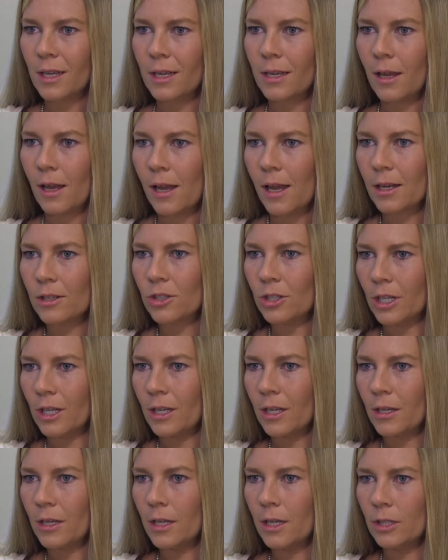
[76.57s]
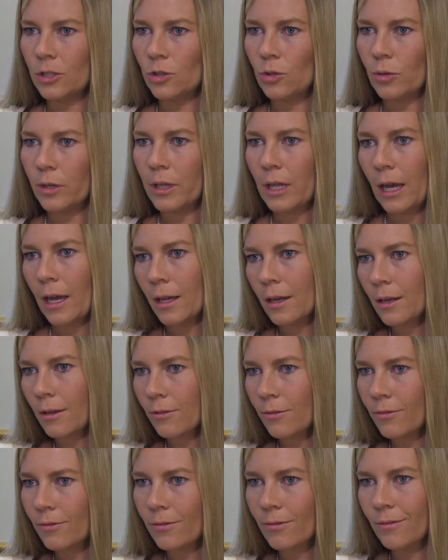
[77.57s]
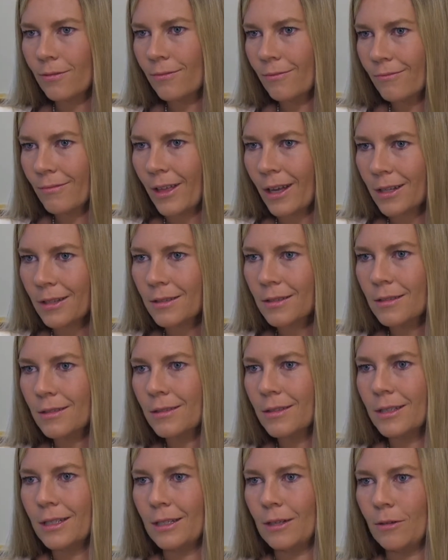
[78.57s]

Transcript: I actually enjoy that if that's,